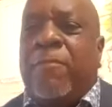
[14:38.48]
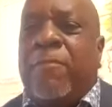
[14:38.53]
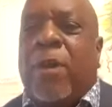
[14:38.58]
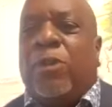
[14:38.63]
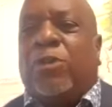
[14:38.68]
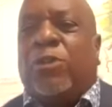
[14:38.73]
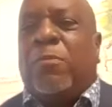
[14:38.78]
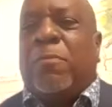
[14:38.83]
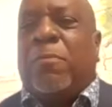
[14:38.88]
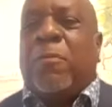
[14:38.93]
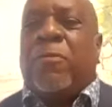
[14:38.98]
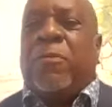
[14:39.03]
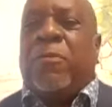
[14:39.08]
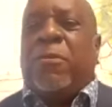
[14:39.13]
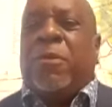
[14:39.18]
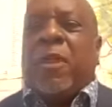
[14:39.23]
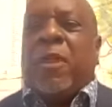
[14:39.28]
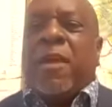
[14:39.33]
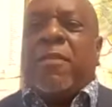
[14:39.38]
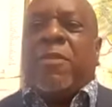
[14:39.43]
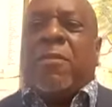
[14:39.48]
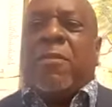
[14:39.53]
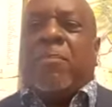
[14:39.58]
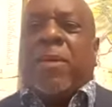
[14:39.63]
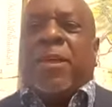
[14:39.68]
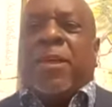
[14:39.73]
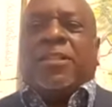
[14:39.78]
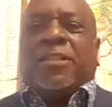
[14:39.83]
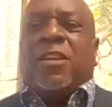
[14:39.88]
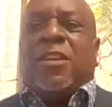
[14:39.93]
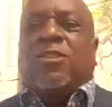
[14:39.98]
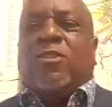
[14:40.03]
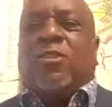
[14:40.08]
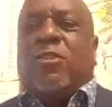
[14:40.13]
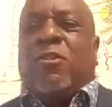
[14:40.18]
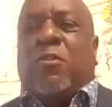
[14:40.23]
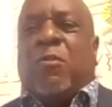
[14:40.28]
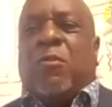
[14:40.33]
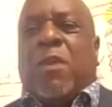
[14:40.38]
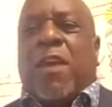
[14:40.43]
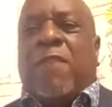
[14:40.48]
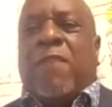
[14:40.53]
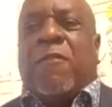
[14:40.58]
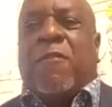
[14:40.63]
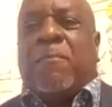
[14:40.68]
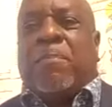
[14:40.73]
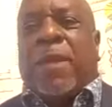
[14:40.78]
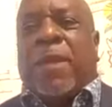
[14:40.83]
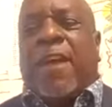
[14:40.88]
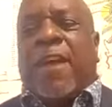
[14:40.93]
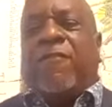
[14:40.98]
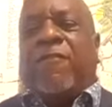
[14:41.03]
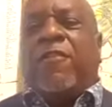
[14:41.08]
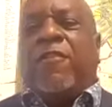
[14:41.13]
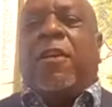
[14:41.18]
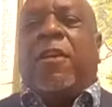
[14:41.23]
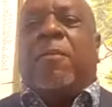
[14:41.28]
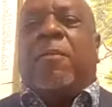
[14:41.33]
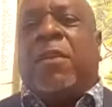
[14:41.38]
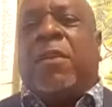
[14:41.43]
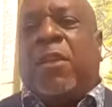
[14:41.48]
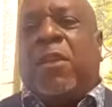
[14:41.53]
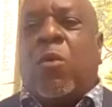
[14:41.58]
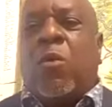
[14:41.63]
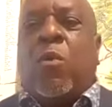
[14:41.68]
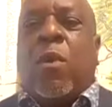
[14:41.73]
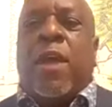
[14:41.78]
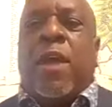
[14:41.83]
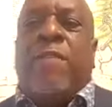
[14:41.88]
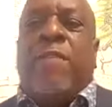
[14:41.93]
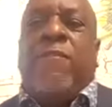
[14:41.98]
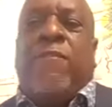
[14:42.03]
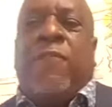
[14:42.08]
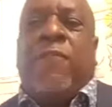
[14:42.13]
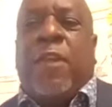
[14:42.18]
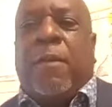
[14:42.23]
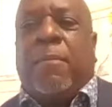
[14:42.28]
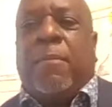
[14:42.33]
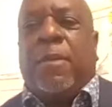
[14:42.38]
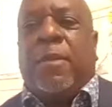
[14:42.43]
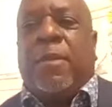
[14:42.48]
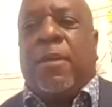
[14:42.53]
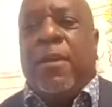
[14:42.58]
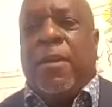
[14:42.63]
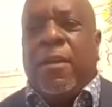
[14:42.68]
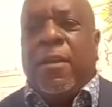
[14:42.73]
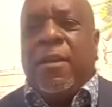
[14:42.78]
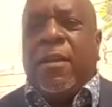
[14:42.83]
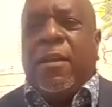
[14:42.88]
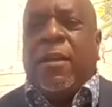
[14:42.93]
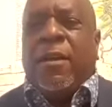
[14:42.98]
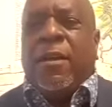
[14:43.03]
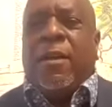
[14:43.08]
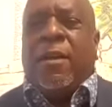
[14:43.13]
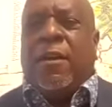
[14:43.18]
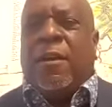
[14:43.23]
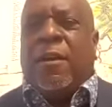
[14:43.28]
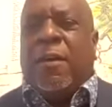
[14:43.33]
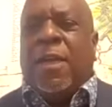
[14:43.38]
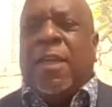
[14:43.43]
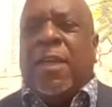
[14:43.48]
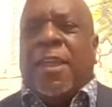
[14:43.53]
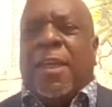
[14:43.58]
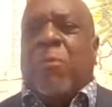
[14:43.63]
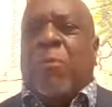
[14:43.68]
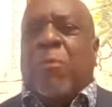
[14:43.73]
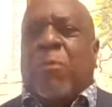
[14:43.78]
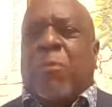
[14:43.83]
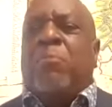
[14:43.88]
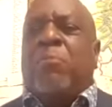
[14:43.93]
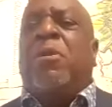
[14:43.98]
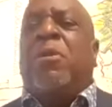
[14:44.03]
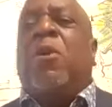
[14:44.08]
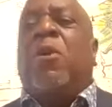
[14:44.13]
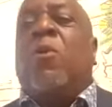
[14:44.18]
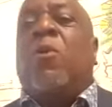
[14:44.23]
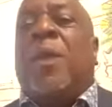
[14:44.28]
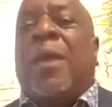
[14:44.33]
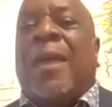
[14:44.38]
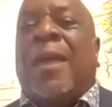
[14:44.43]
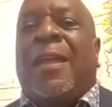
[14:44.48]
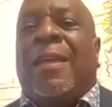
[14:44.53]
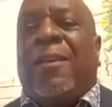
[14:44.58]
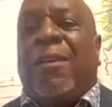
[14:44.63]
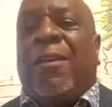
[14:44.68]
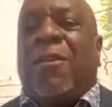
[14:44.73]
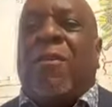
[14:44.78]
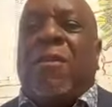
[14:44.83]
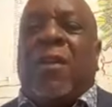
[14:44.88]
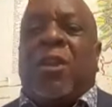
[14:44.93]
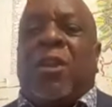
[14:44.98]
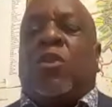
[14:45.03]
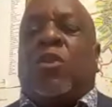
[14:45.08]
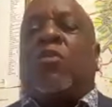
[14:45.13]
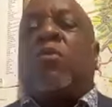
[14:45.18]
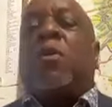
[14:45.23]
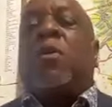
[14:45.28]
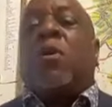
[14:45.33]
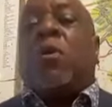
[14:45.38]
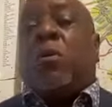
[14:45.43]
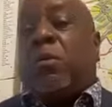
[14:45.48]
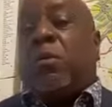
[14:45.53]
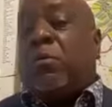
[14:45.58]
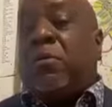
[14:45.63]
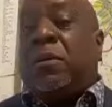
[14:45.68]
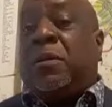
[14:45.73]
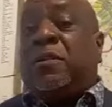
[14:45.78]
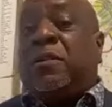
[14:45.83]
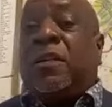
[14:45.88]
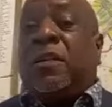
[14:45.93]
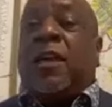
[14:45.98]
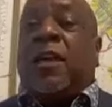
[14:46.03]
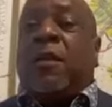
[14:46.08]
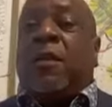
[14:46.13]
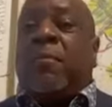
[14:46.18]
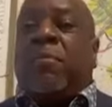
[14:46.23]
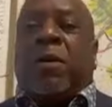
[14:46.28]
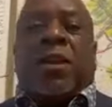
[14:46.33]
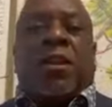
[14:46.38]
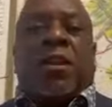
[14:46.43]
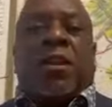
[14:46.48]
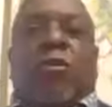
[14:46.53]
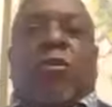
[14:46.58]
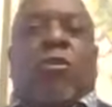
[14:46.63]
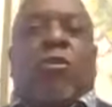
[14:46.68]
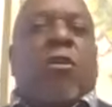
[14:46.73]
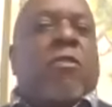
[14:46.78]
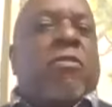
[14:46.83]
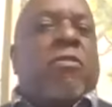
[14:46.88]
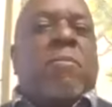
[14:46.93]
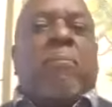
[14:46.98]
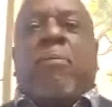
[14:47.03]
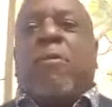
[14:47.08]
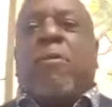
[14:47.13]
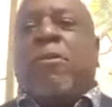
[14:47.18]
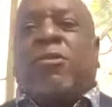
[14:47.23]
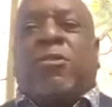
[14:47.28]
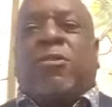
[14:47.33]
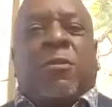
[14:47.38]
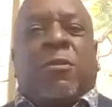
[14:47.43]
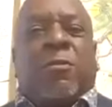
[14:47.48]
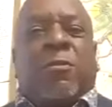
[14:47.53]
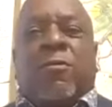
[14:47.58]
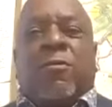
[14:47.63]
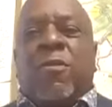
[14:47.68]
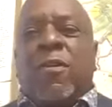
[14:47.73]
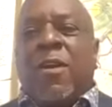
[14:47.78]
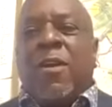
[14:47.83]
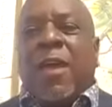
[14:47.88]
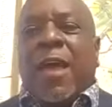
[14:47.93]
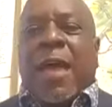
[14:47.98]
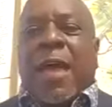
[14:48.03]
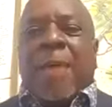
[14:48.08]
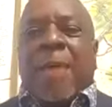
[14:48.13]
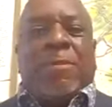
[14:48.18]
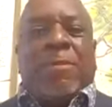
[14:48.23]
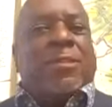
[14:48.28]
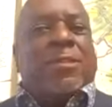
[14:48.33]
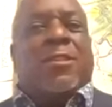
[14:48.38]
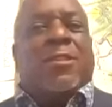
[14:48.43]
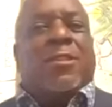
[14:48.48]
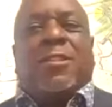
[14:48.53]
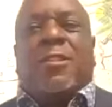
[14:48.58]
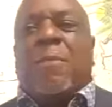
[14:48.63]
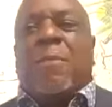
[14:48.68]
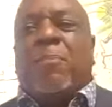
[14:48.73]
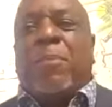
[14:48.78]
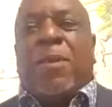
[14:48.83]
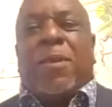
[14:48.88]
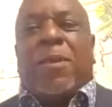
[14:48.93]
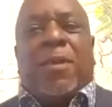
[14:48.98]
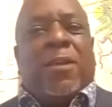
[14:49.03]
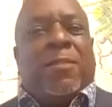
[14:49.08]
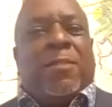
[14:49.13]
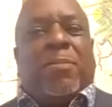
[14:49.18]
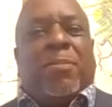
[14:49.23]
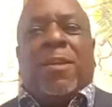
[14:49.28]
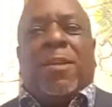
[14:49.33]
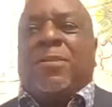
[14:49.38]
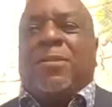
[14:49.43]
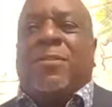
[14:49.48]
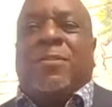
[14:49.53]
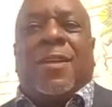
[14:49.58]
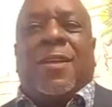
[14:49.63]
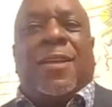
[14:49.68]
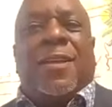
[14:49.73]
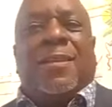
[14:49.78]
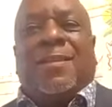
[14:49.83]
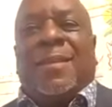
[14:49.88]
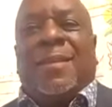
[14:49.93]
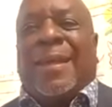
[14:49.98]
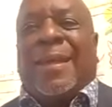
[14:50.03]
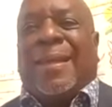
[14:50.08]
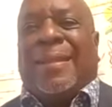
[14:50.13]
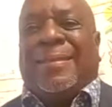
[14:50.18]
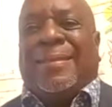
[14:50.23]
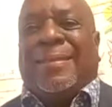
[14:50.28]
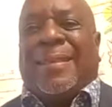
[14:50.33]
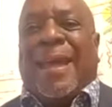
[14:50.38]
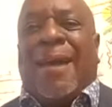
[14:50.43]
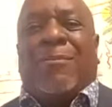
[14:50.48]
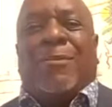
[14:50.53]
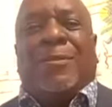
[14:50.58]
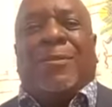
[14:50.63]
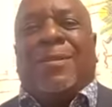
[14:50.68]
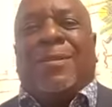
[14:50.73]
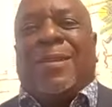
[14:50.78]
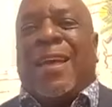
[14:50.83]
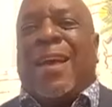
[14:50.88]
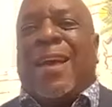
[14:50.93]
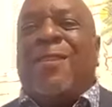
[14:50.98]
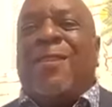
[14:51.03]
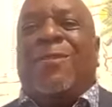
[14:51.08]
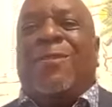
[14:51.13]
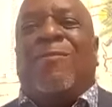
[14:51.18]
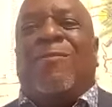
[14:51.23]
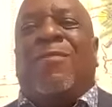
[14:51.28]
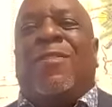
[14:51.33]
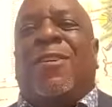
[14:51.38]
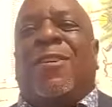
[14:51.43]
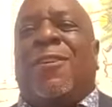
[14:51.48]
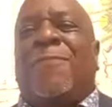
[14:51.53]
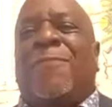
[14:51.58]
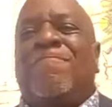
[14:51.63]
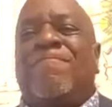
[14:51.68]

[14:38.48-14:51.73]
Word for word: multiple. You could have the plantation owner would have a black family and a white family. Uh, and it would be okay here in Creole, Louisiana, but northern parts of Mississippi and places like that, that was kind of. Uh,